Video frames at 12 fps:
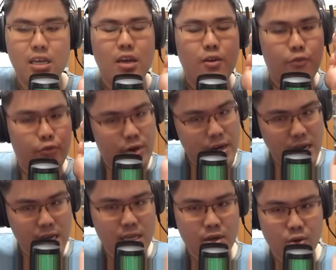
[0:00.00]

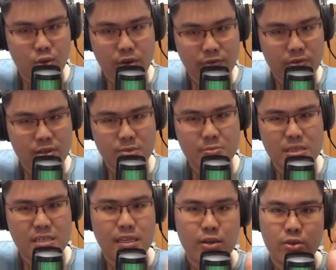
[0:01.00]
Freya here going first
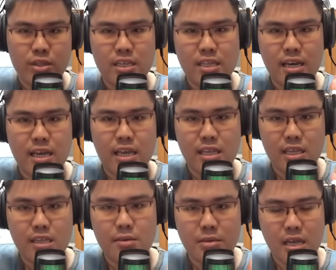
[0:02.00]
means that your Dina can
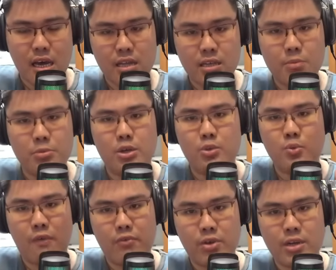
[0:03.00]
hit a bit harder, because
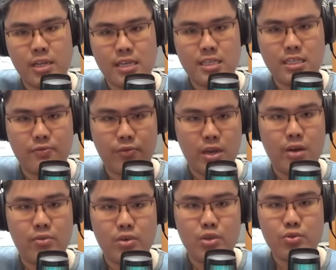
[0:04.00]
what Freya does is
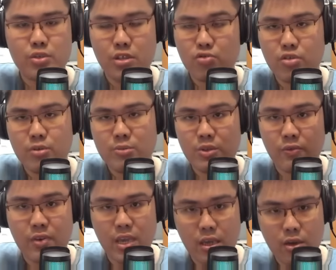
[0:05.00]
Freya will use the Dreams
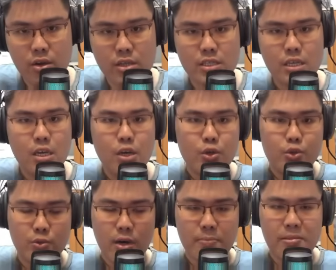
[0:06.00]
of Chaos
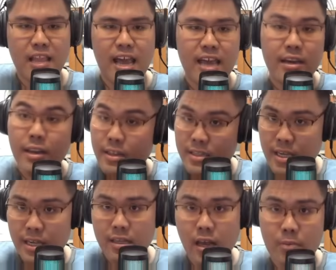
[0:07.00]
to apply an
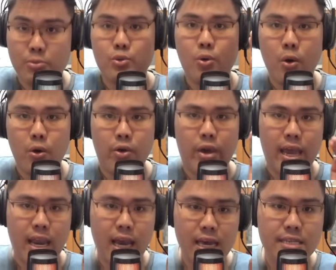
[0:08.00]
attack up to all your
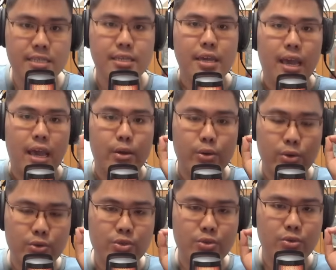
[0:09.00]
allies and
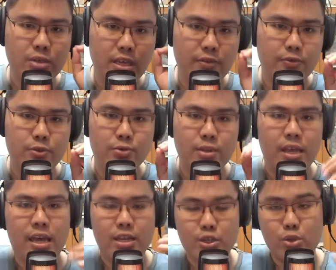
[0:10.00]
also give you
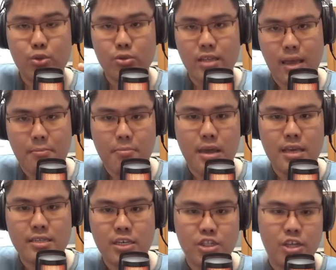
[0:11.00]
the additional
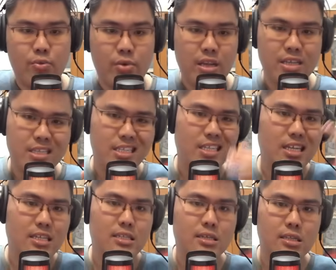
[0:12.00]
Nightmare, such that when it's
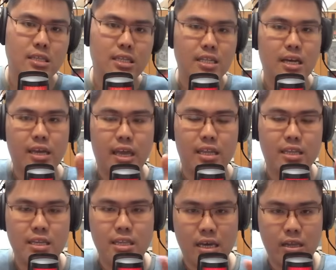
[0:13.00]
Dina's turn, Dina can
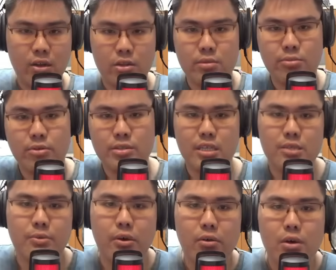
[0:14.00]
hit hard on the boss as well.